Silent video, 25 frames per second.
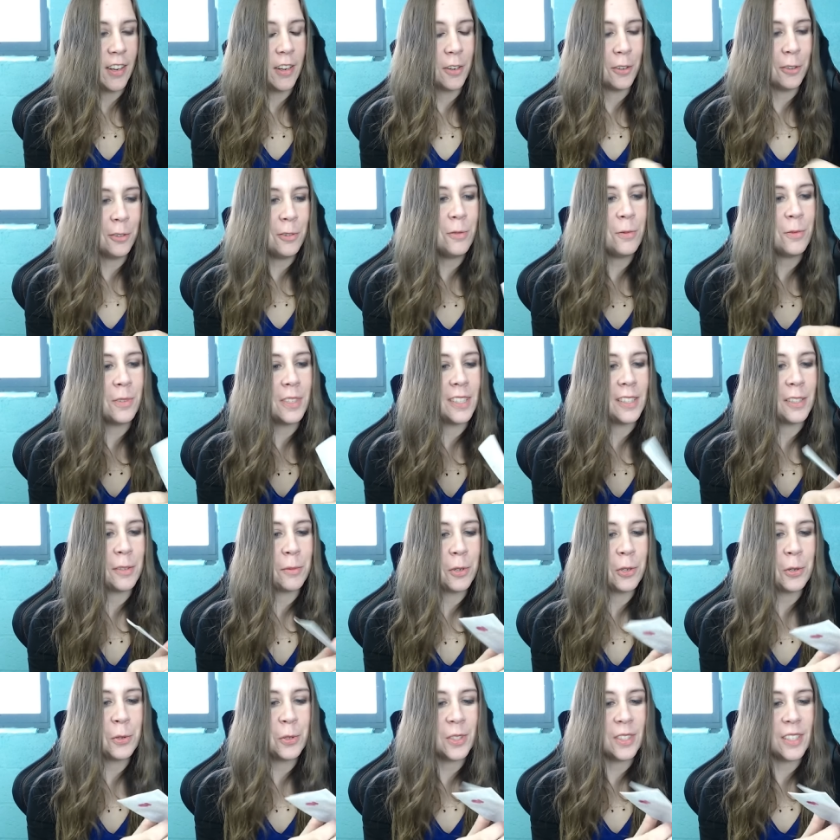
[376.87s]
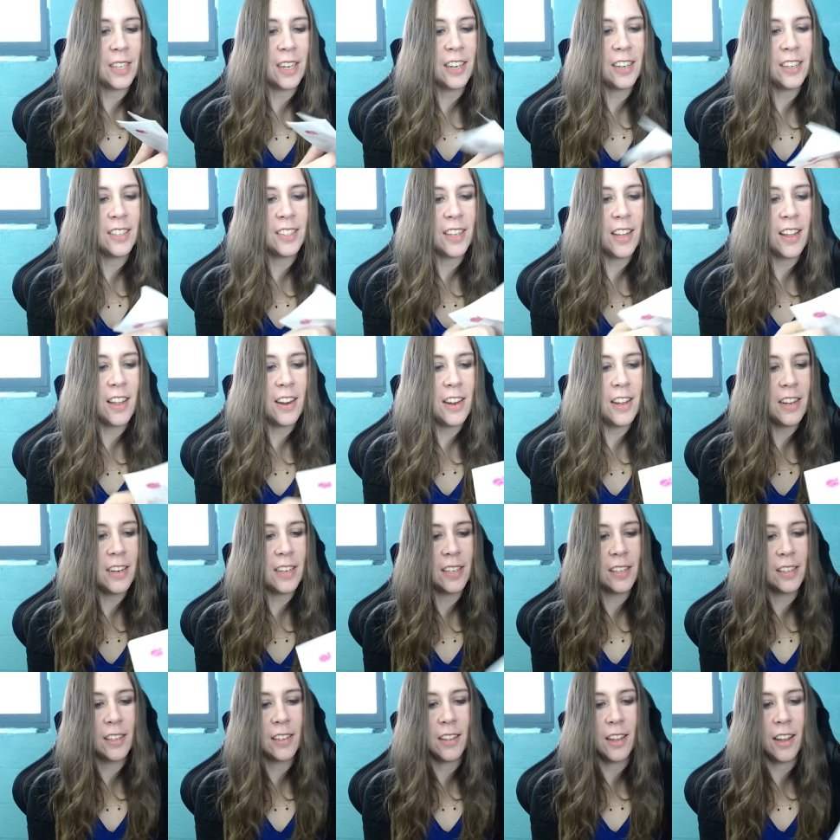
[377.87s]
oh, with some cool stickers on
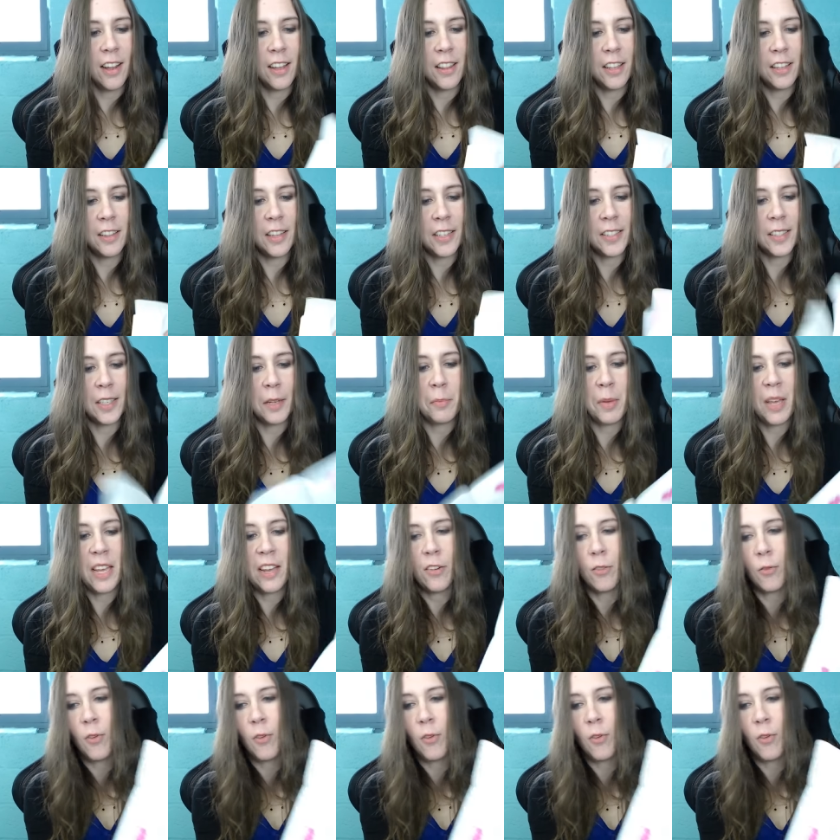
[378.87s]
it. I think they say pink